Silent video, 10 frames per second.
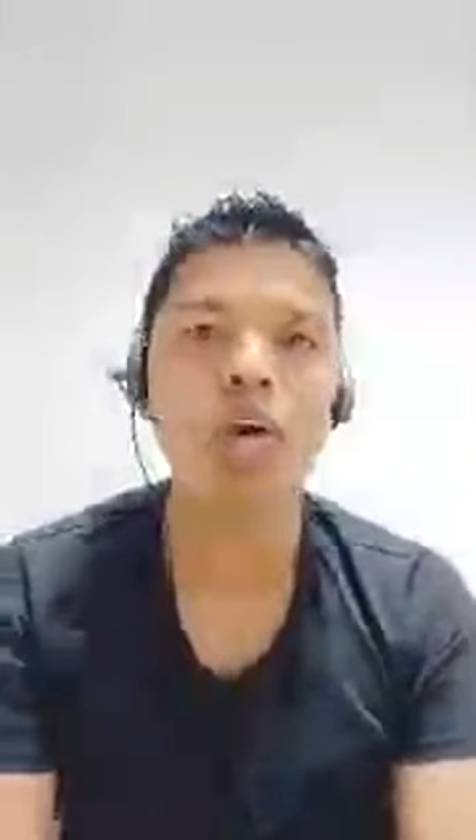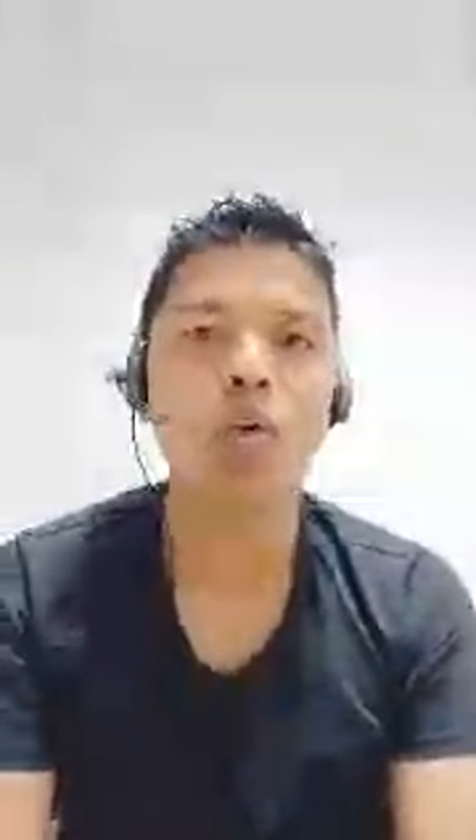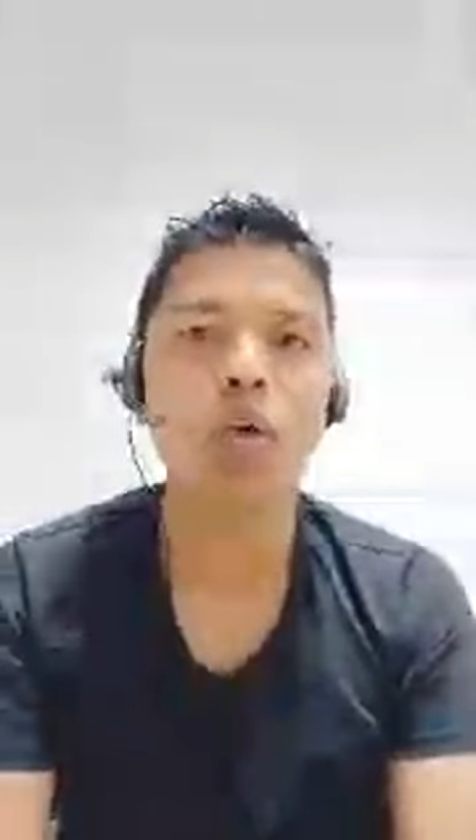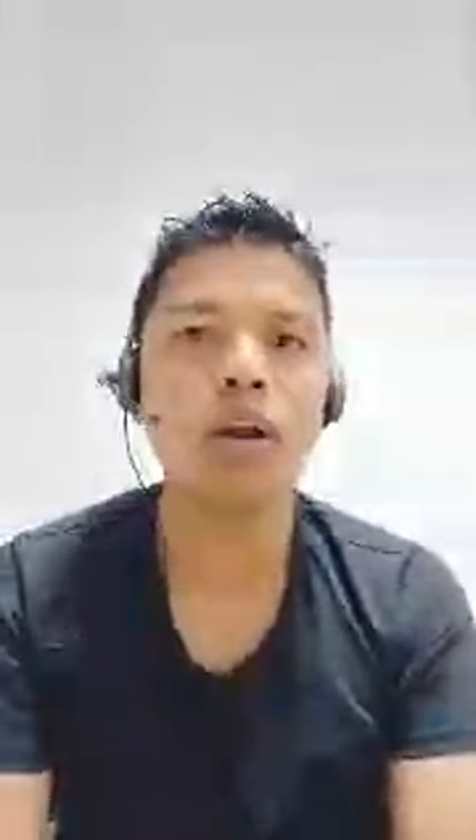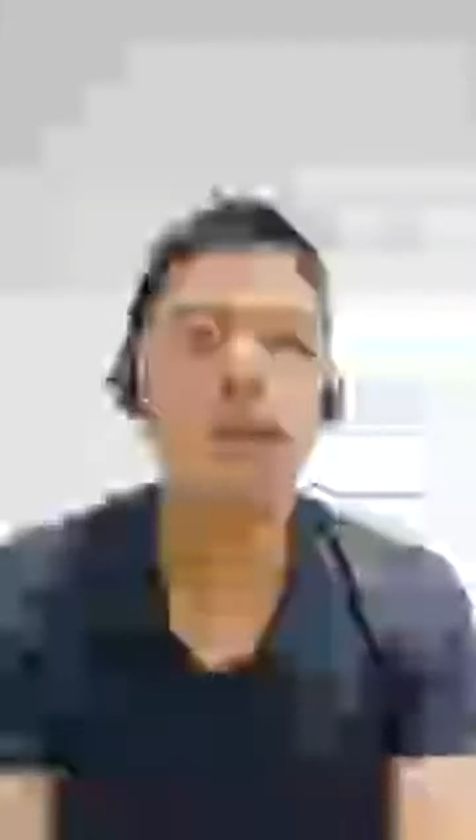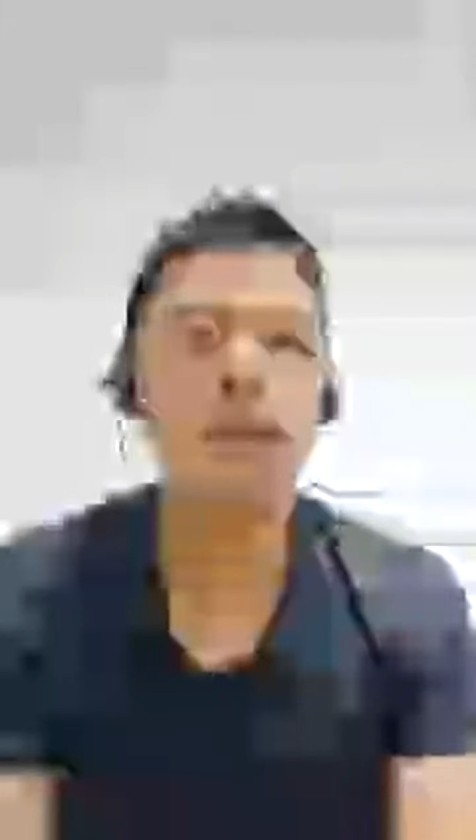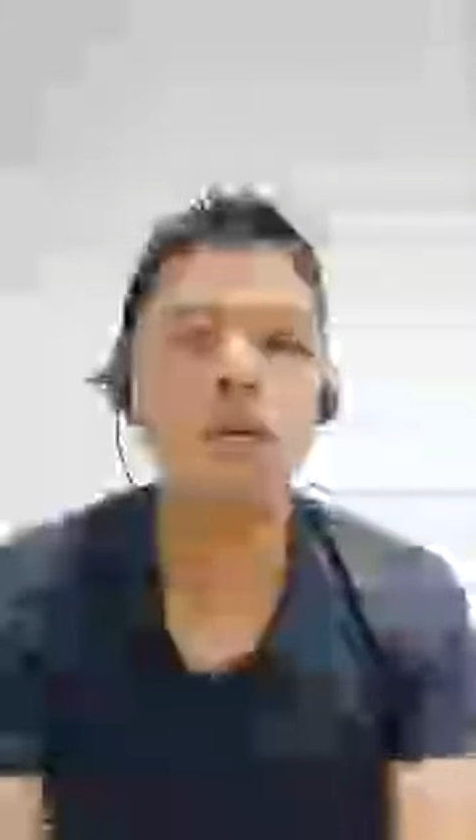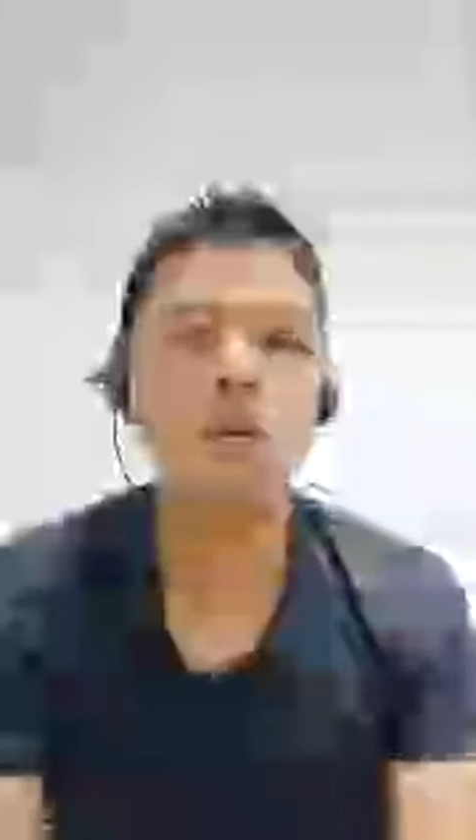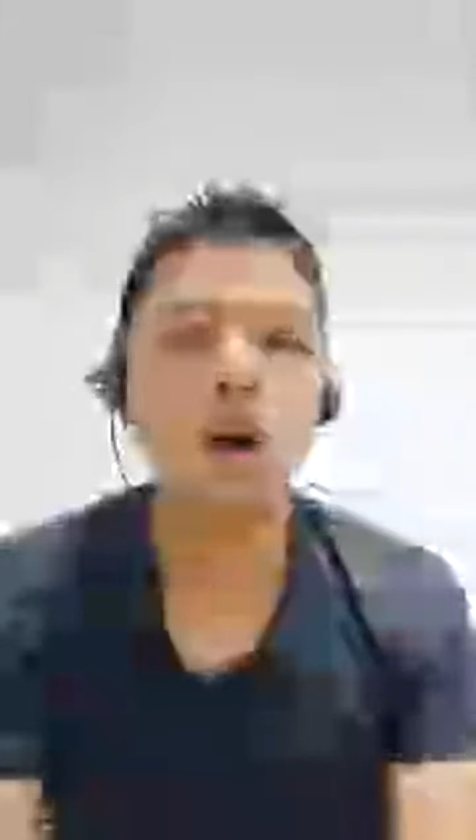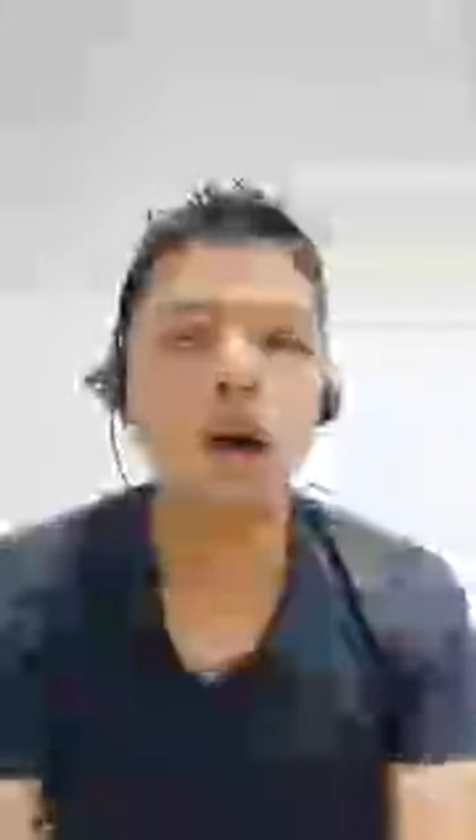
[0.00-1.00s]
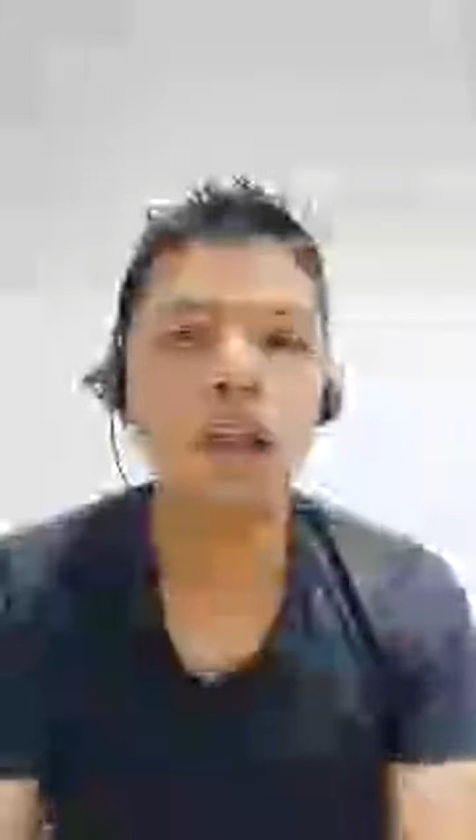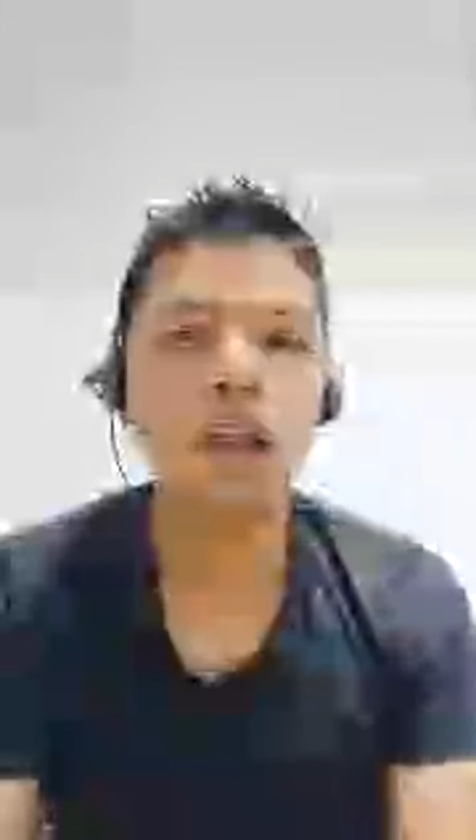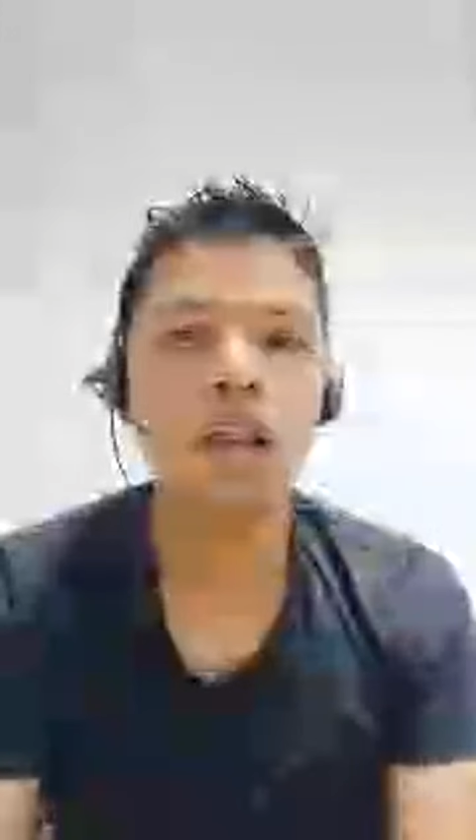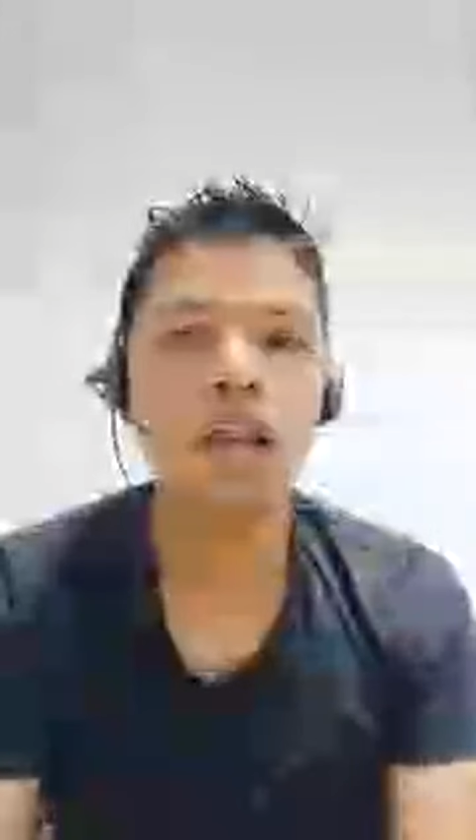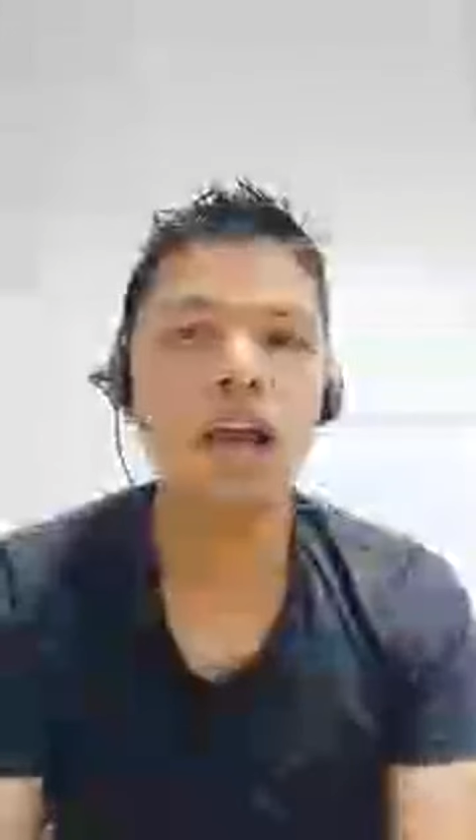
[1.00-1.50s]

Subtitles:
where the wild